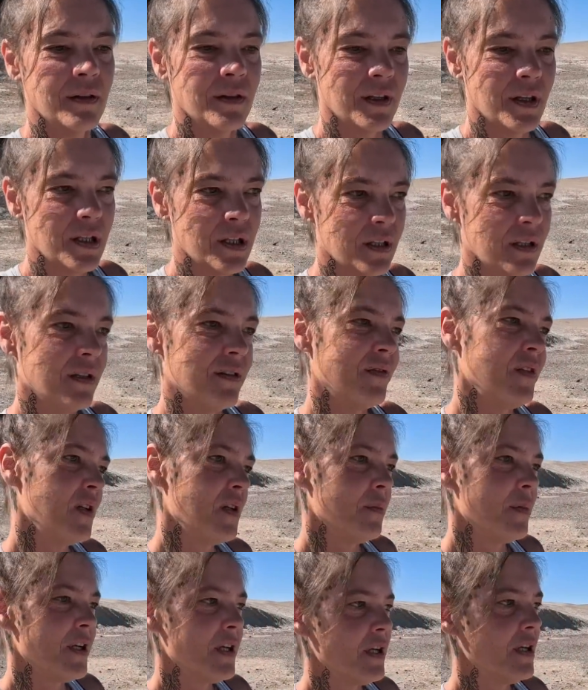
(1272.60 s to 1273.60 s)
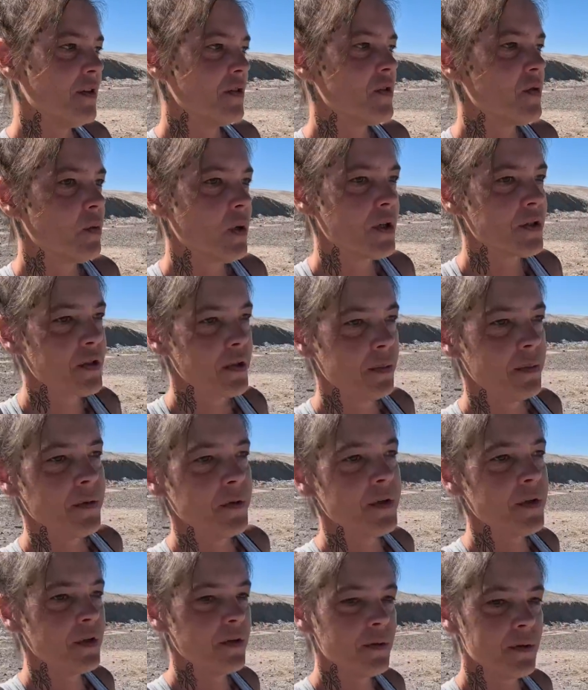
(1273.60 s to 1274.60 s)
And then if anybody else walks up
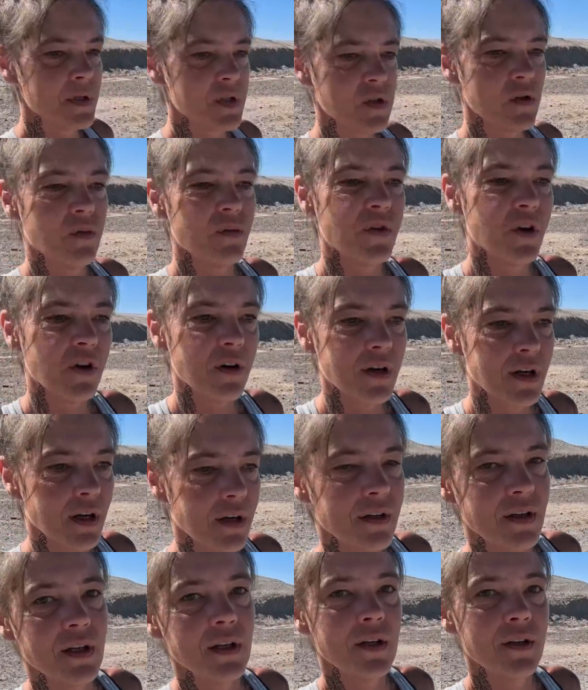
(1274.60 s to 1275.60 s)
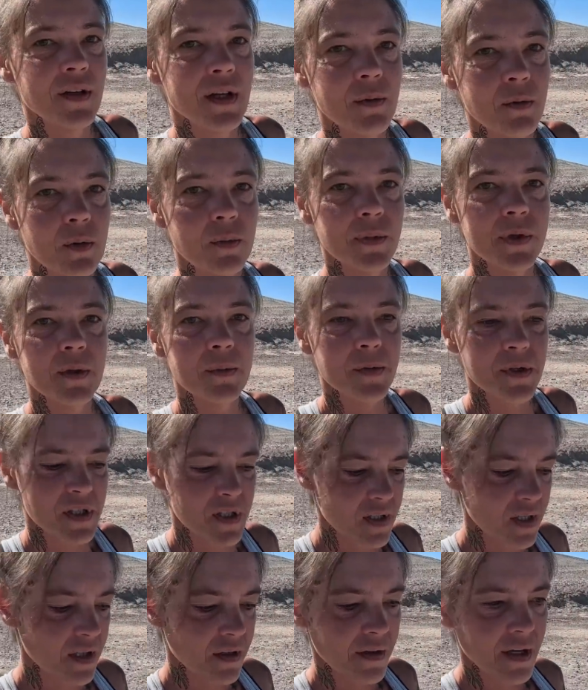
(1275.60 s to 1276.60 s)
on you, it's so dark out here, they won't be able to
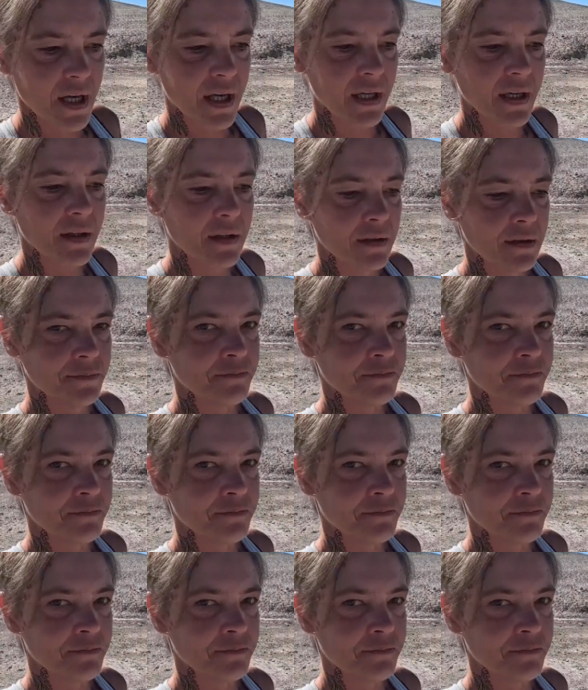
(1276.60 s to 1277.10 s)
see you naked.